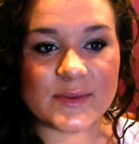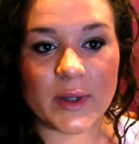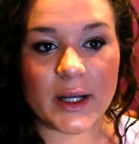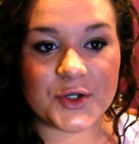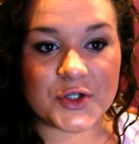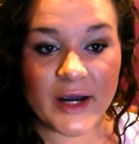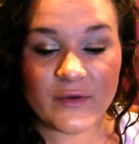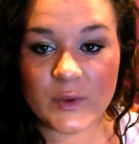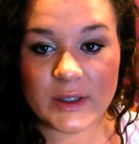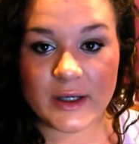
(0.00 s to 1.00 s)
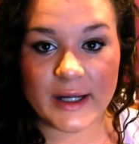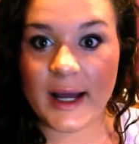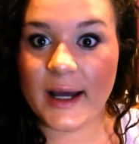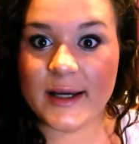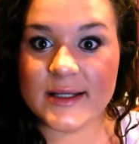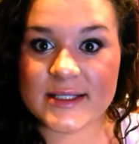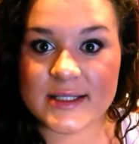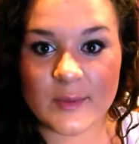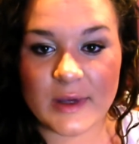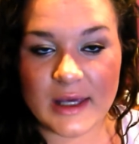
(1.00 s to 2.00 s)
which everyone already has
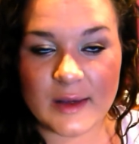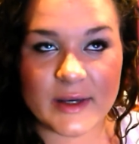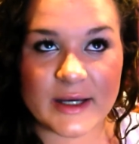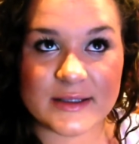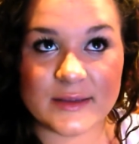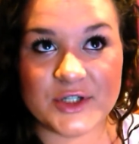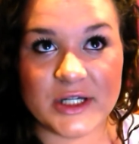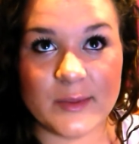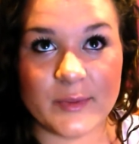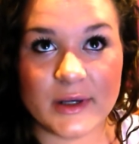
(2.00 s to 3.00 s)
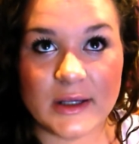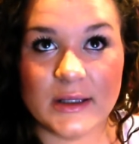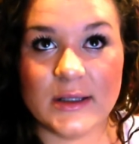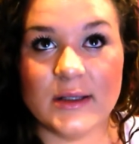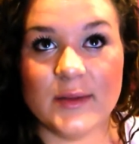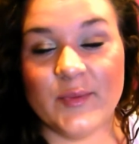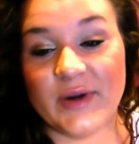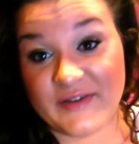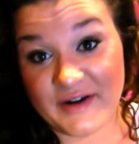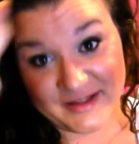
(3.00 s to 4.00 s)
except me because I'm cheap. But I
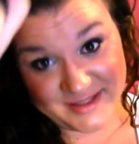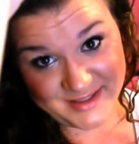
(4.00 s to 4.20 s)
found it at the